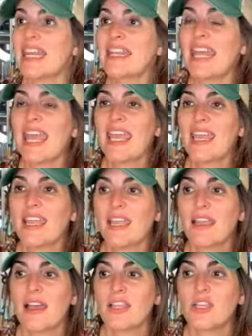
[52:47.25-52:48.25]

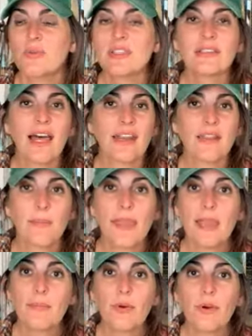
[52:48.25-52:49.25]
they use a lot of the
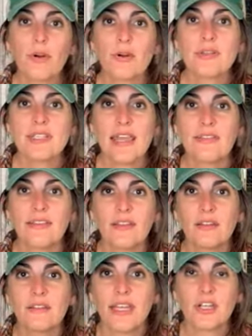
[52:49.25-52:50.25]
papers and
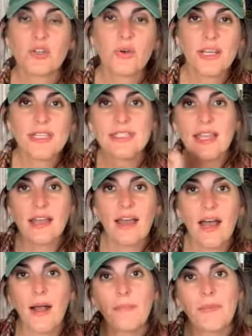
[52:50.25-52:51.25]
they'll like trace
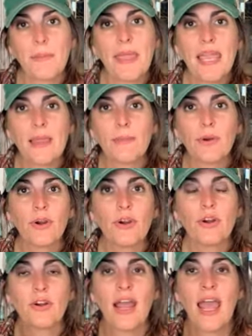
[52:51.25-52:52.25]
um, the
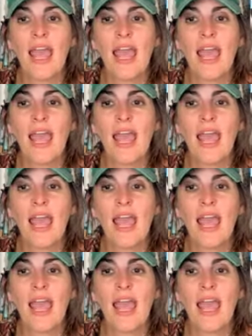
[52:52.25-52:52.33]
paper